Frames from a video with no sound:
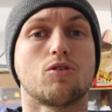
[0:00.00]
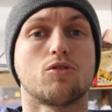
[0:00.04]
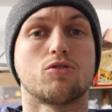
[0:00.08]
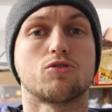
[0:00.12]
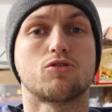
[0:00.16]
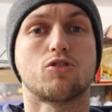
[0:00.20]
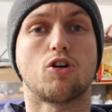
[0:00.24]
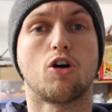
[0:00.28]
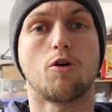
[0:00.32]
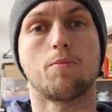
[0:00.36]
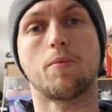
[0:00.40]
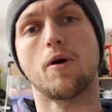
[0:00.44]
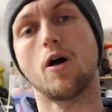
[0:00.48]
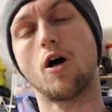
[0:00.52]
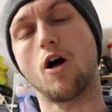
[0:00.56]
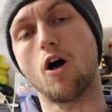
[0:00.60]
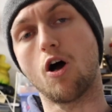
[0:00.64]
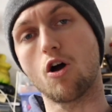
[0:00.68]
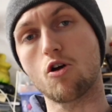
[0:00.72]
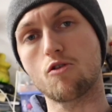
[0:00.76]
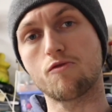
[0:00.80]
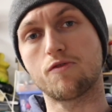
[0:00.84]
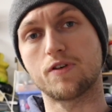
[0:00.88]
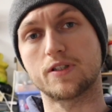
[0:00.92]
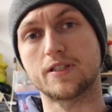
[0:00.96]
on top.
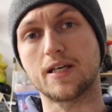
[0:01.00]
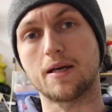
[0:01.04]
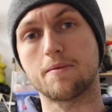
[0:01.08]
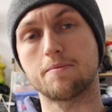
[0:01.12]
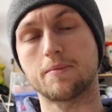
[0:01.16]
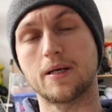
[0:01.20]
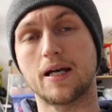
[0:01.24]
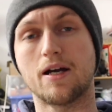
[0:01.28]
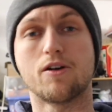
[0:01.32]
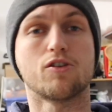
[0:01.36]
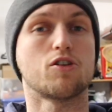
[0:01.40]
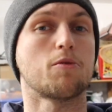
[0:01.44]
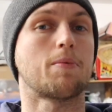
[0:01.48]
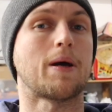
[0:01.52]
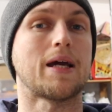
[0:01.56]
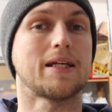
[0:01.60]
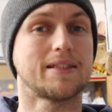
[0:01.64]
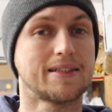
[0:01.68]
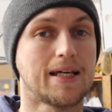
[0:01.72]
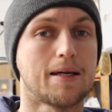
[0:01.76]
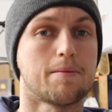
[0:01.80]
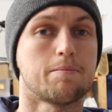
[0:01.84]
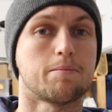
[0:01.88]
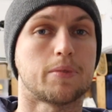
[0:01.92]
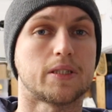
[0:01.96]
Over £10, you pay
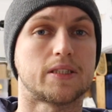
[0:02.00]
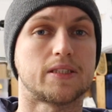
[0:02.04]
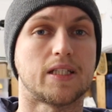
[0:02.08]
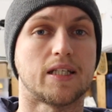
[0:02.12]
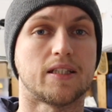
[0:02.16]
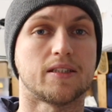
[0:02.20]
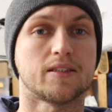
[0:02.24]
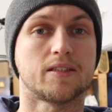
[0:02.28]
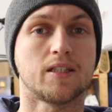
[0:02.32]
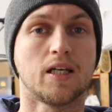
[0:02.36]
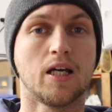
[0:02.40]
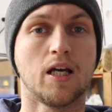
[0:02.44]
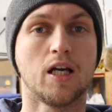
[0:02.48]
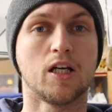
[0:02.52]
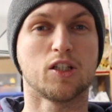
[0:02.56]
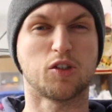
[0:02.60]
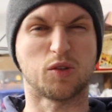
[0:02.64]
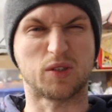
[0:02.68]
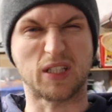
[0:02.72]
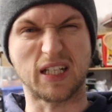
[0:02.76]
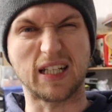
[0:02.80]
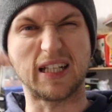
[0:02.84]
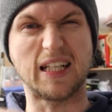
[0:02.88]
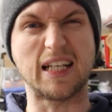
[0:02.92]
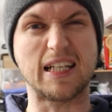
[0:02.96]
10%. So
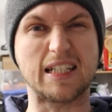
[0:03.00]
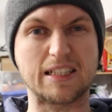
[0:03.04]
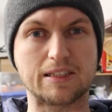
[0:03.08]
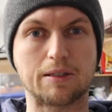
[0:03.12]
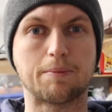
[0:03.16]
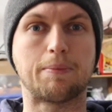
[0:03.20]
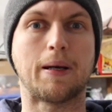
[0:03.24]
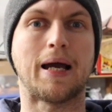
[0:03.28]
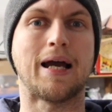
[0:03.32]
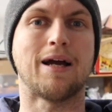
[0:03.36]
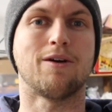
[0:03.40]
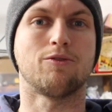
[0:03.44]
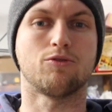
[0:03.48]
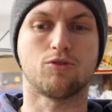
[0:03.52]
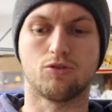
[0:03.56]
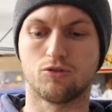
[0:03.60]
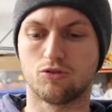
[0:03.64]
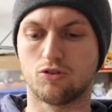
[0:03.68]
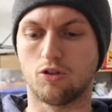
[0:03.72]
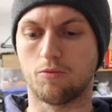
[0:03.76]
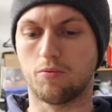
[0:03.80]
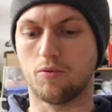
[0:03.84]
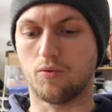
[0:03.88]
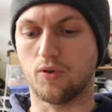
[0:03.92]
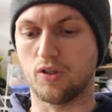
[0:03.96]
it's at least £1 on
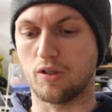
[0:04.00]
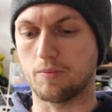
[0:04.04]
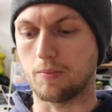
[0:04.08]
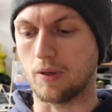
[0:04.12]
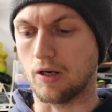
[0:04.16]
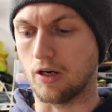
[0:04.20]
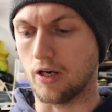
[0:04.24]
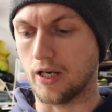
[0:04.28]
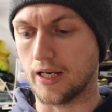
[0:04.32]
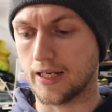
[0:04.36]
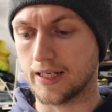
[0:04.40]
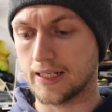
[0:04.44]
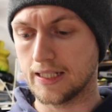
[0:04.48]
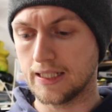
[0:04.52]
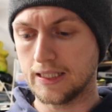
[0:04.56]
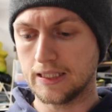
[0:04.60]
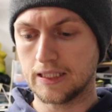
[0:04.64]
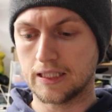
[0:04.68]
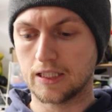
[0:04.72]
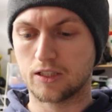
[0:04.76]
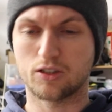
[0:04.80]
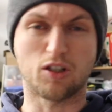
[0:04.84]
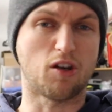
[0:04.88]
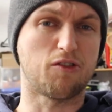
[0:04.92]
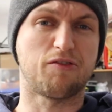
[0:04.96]
top of what you're buying.
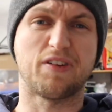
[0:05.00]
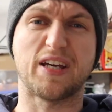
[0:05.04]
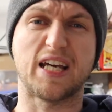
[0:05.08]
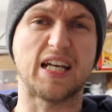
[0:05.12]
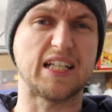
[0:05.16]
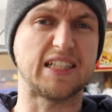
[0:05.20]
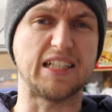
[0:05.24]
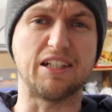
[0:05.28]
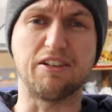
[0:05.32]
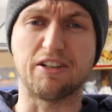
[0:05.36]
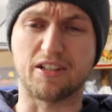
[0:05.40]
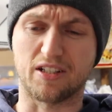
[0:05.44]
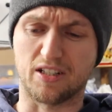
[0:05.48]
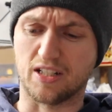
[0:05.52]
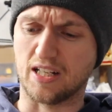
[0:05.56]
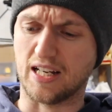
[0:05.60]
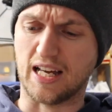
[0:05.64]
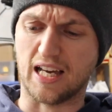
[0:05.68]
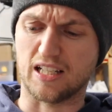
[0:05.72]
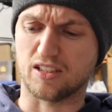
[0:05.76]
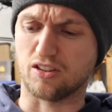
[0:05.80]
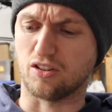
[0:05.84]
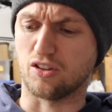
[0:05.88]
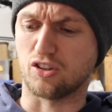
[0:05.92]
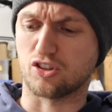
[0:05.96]
No VAT or anything like
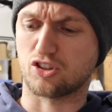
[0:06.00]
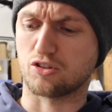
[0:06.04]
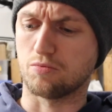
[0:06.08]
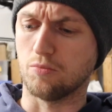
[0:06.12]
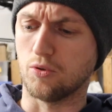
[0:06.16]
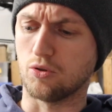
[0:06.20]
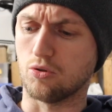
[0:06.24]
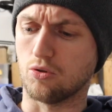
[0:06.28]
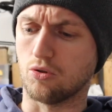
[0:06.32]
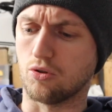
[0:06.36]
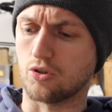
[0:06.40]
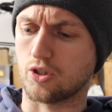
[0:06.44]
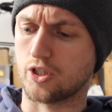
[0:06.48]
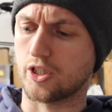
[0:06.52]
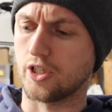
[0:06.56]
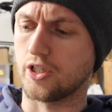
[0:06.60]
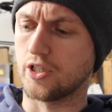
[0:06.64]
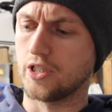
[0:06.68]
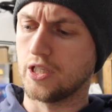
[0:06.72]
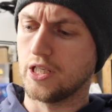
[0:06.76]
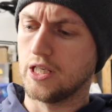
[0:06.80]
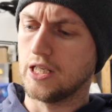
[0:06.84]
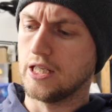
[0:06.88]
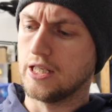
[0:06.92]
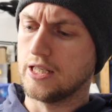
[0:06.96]
that. It's only a small
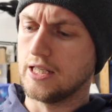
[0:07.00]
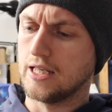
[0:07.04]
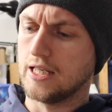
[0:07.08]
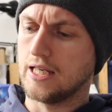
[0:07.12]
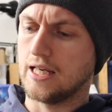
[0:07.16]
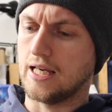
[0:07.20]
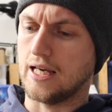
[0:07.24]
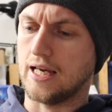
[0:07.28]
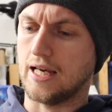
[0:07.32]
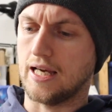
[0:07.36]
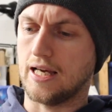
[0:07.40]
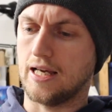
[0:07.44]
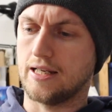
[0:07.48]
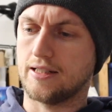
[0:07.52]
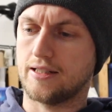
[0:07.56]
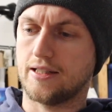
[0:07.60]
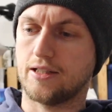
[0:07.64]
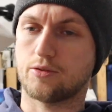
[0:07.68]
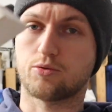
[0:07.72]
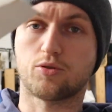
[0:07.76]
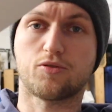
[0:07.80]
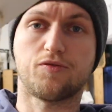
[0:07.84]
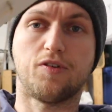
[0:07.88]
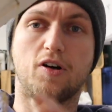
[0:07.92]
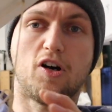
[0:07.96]
auction. And
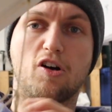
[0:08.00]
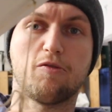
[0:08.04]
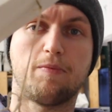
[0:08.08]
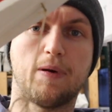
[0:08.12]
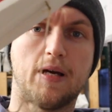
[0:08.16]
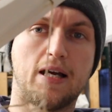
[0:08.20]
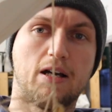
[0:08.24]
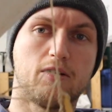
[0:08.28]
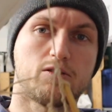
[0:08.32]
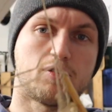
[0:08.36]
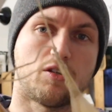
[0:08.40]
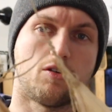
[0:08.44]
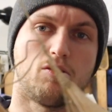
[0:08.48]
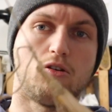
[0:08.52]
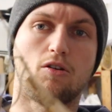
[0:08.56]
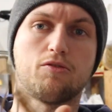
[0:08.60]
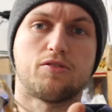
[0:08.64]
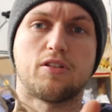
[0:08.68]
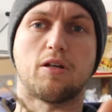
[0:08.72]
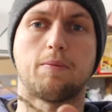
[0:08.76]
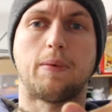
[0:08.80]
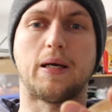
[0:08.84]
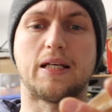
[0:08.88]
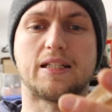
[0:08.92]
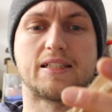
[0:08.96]
this was £5, so
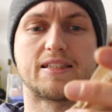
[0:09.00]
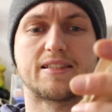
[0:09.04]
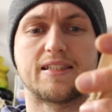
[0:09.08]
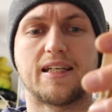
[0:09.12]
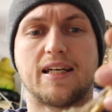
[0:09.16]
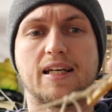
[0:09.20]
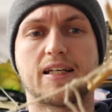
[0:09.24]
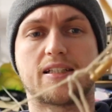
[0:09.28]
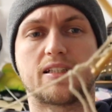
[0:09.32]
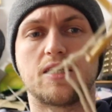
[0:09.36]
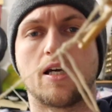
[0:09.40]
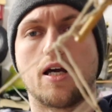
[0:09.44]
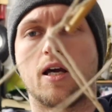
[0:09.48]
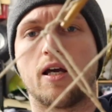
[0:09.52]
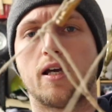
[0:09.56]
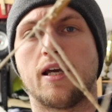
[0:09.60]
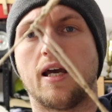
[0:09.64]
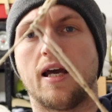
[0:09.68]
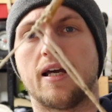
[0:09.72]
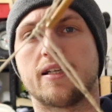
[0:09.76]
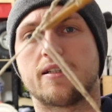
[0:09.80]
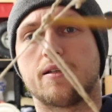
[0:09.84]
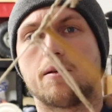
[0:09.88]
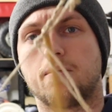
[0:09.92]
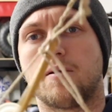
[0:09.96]
obviously I paid
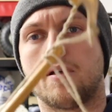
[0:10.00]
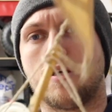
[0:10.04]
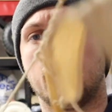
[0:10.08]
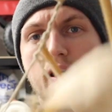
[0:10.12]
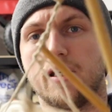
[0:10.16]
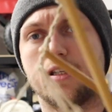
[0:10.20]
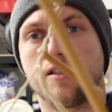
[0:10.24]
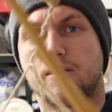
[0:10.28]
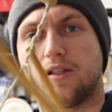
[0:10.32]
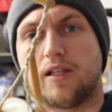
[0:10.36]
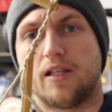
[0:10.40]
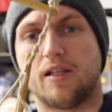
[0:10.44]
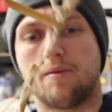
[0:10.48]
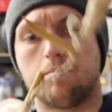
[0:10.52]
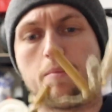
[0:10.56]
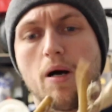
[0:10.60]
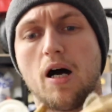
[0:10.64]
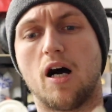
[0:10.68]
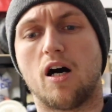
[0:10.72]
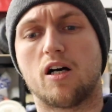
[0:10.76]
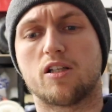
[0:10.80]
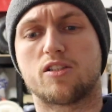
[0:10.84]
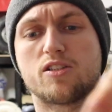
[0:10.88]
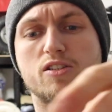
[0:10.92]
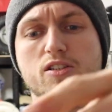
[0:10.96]
£6. The
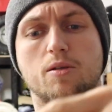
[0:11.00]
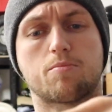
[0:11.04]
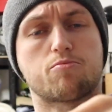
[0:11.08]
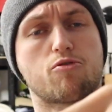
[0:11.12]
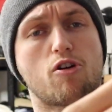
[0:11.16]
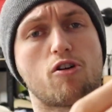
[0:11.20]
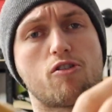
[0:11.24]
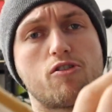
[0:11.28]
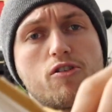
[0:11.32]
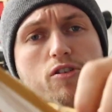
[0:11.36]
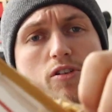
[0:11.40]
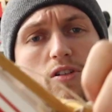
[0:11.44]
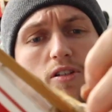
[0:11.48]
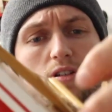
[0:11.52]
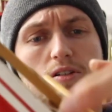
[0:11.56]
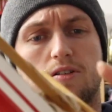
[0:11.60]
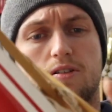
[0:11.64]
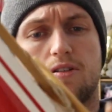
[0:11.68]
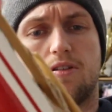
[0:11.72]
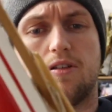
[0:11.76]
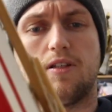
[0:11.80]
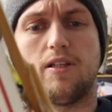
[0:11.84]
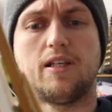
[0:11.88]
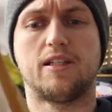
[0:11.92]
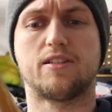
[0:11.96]
masts are broken.
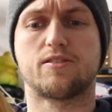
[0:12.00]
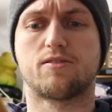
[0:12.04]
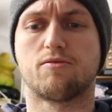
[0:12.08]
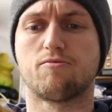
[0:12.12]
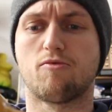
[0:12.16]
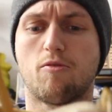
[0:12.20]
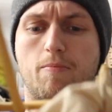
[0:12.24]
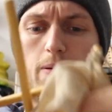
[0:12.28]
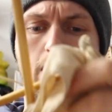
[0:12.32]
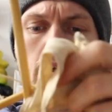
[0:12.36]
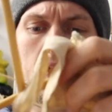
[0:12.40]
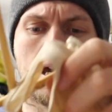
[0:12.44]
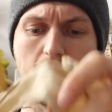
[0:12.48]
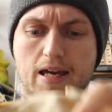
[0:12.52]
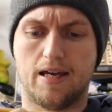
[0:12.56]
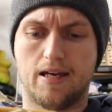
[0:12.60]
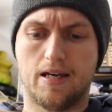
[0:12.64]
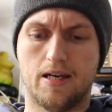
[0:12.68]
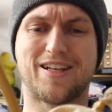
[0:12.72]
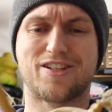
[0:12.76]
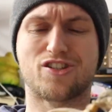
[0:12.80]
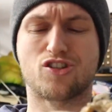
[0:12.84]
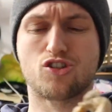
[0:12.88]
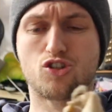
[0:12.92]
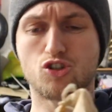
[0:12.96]
It needs some repair.
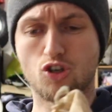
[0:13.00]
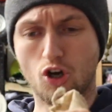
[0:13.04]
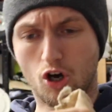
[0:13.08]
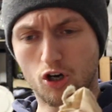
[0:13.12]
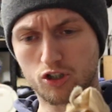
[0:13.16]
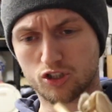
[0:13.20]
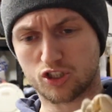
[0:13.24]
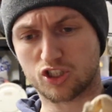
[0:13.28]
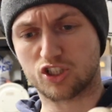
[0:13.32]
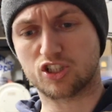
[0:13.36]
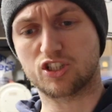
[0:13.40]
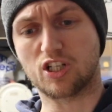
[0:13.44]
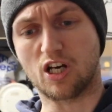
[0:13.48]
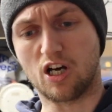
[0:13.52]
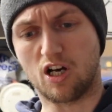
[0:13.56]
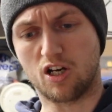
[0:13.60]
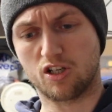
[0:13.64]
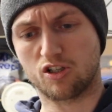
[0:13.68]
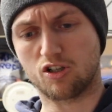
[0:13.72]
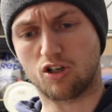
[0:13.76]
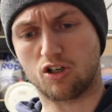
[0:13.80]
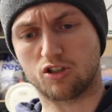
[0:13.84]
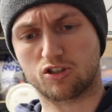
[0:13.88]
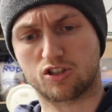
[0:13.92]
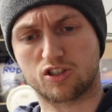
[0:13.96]
It's not Star
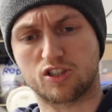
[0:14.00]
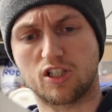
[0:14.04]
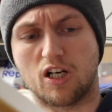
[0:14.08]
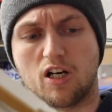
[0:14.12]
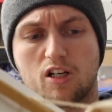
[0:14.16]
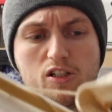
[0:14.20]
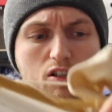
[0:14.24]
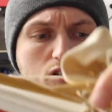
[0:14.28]
Yacht. Star